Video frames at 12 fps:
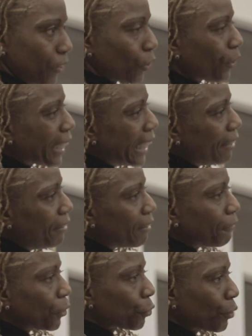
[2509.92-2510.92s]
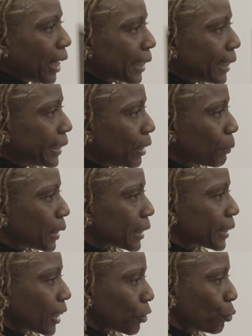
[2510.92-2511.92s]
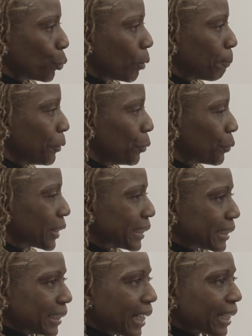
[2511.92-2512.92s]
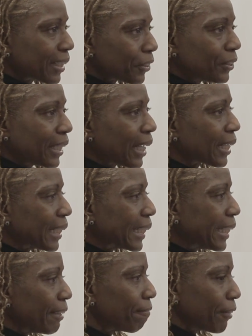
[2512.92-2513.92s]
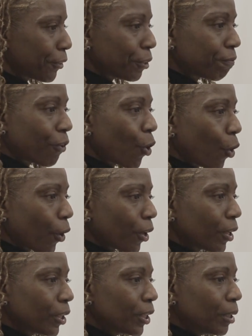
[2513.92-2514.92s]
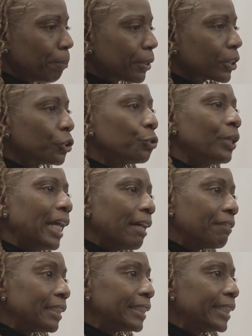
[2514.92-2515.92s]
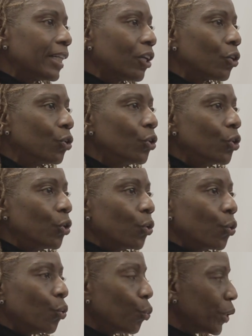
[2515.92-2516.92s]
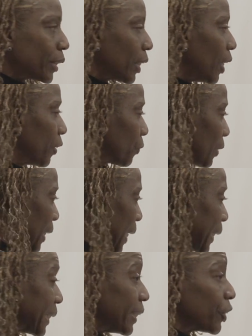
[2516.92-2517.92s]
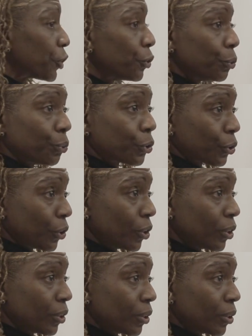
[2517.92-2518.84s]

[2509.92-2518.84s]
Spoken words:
So even if you're trying to deal with the sexual abuse, you're not going to get very far, because you haven't dealt with the underlying issues